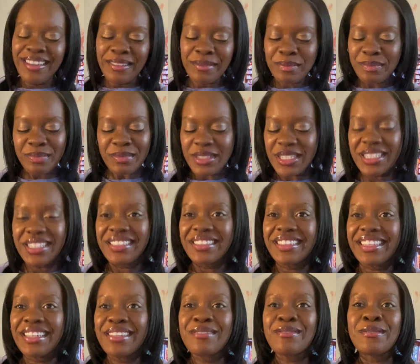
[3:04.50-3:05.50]
I'm just so
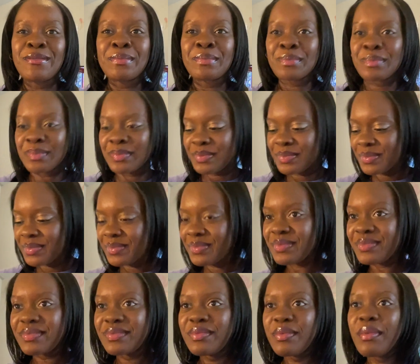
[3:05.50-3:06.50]
thankful.
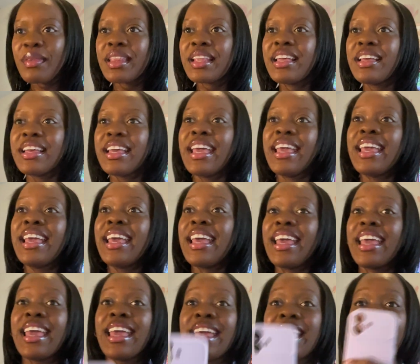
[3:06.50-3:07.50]
Okay,
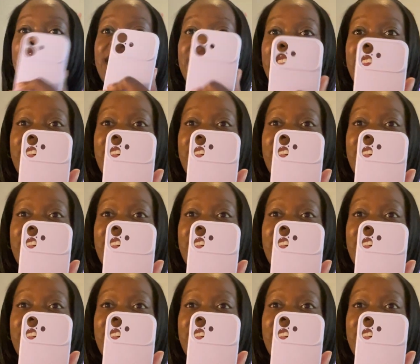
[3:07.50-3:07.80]
and